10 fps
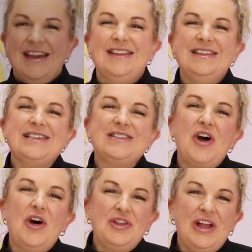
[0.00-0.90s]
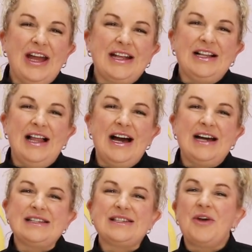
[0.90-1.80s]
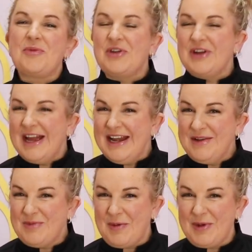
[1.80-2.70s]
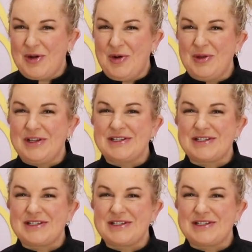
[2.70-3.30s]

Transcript: In this online class, I'm creating what we call in